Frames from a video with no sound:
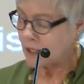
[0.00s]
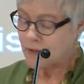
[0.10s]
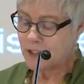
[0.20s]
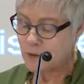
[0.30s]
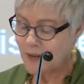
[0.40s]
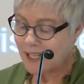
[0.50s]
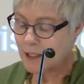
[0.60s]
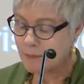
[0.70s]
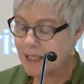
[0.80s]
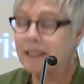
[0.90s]
The
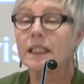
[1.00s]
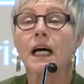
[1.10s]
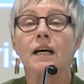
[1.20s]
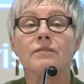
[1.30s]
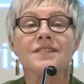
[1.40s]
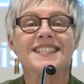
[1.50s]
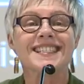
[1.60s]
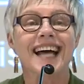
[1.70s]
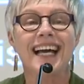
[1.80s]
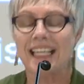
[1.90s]
development of
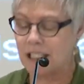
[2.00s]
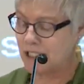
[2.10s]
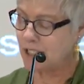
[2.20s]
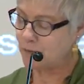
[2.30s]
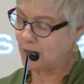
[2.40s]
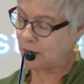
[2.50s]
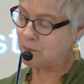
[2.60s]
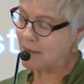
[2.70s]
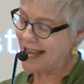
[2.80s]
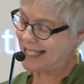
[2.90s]
scientific
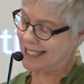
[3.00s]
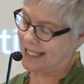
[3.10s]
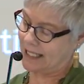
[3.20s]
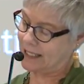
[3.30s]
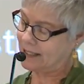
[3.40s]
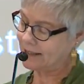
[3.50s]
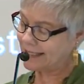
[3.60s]
medicine